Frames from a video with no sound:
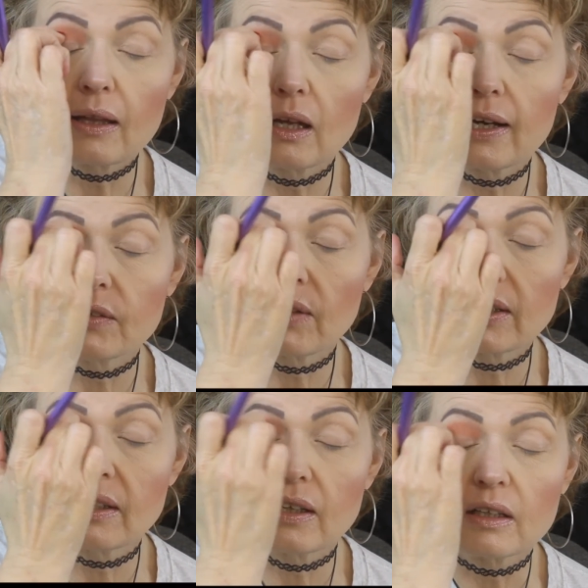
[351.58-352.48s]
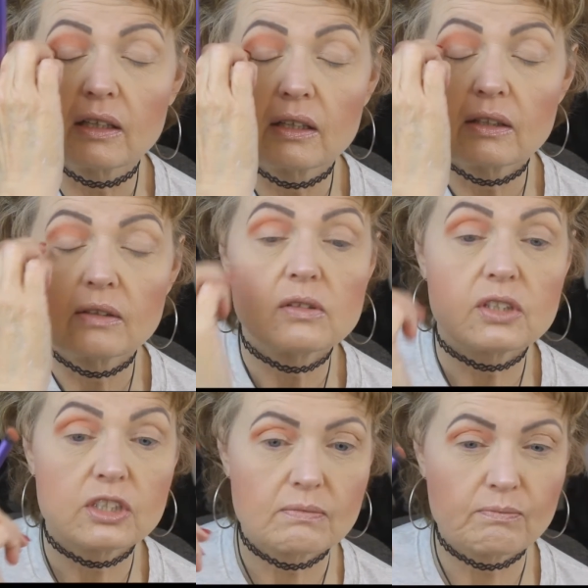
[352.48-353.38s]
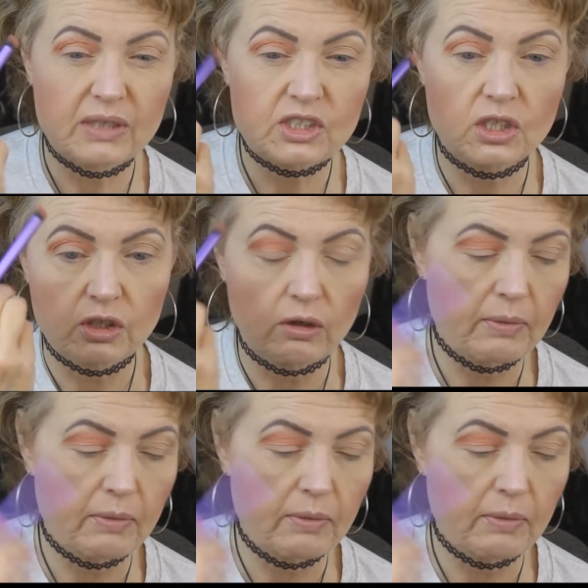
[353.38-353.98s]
line right there, but you can go